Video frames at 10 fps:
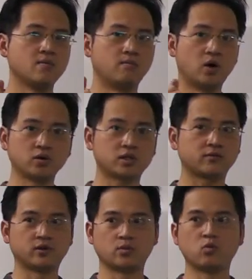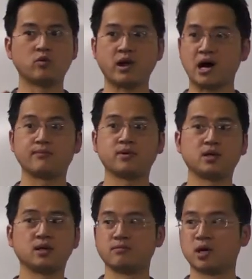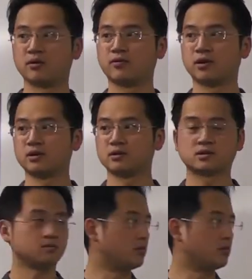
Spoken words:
Most of them will not be in metaphase.